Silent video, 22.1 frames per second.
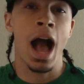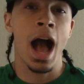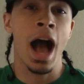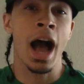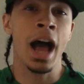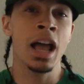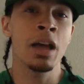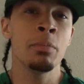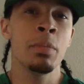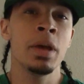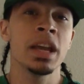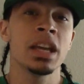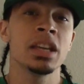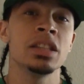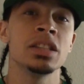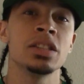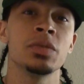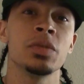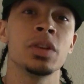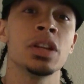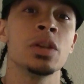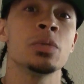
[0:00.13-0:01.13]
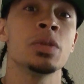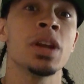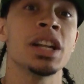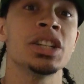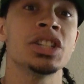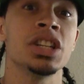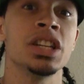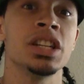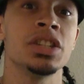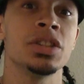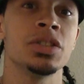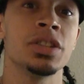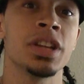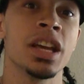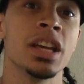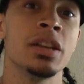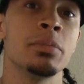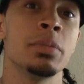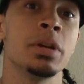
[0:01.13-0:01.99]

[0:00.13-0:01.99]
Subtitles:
I am making this video not to entertain,